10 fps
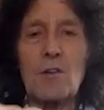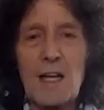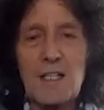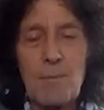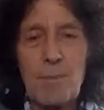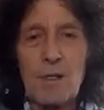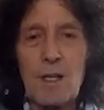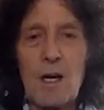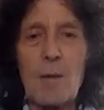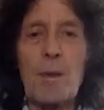gradually
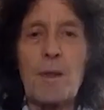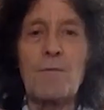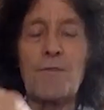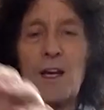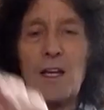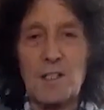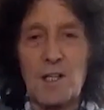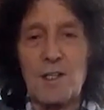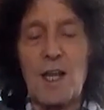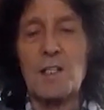building up, and then finding
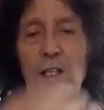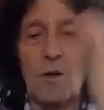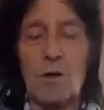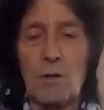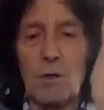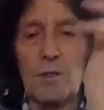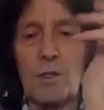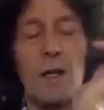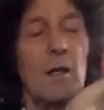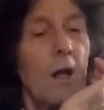success, and it all goes
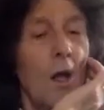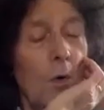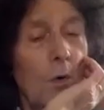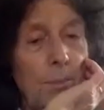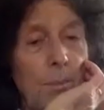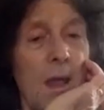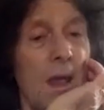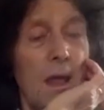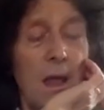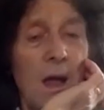great. With
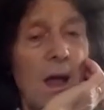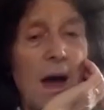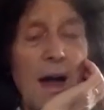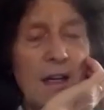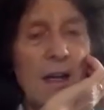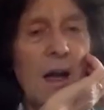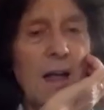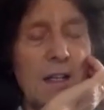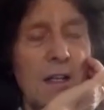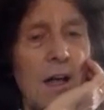me, I did I
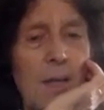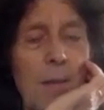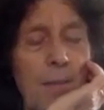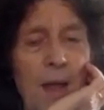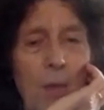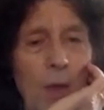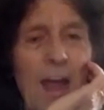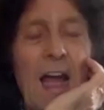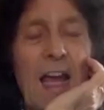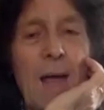didn't come up that way.
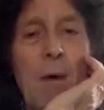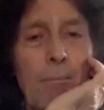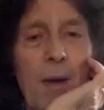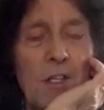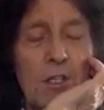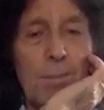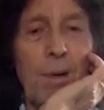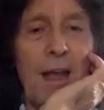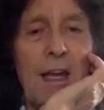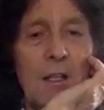I came up by just
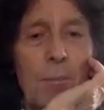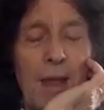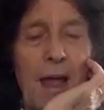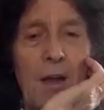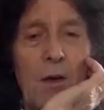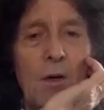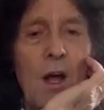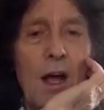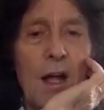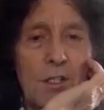playing the piano
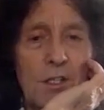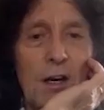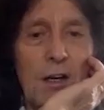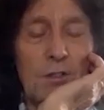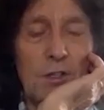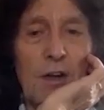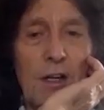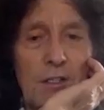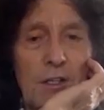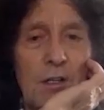and starting to
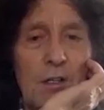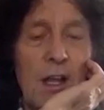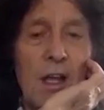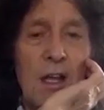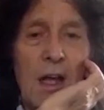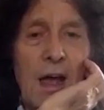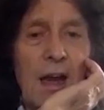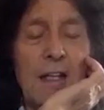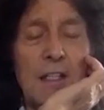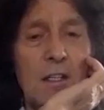write songs, and
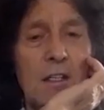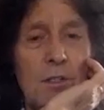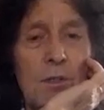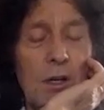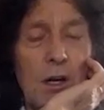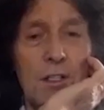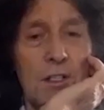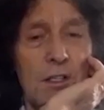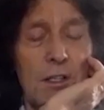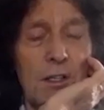I didn't do a
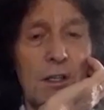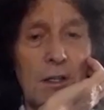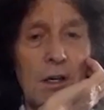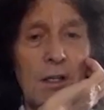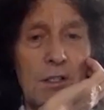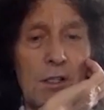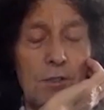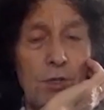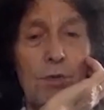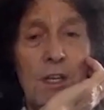concert until
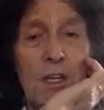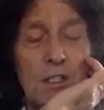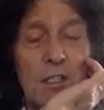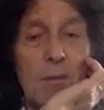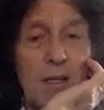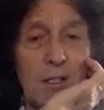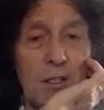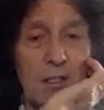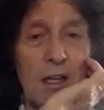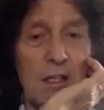two years into my
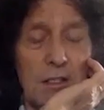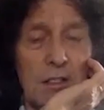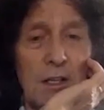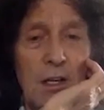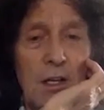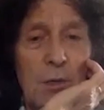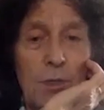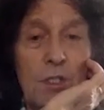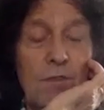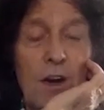success, mm-hmm.
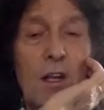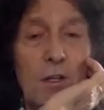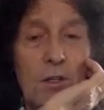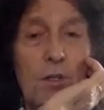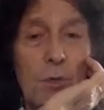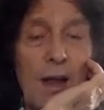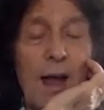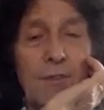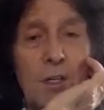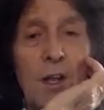which is very mm. unusual.
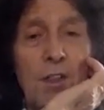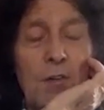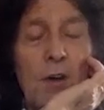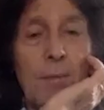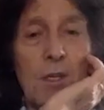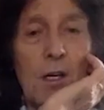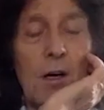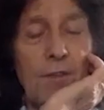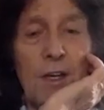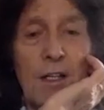After Nothing Rhymed took
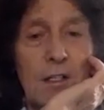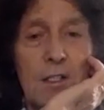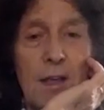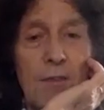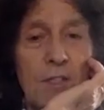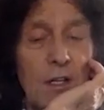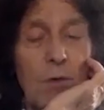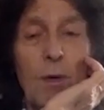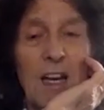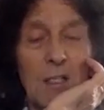off in 1970,
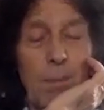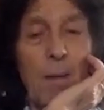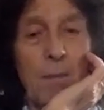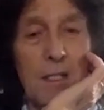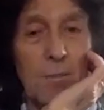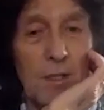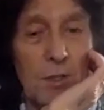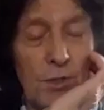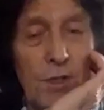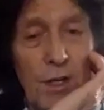you would expect me to be
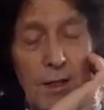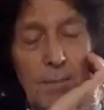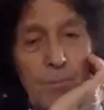touring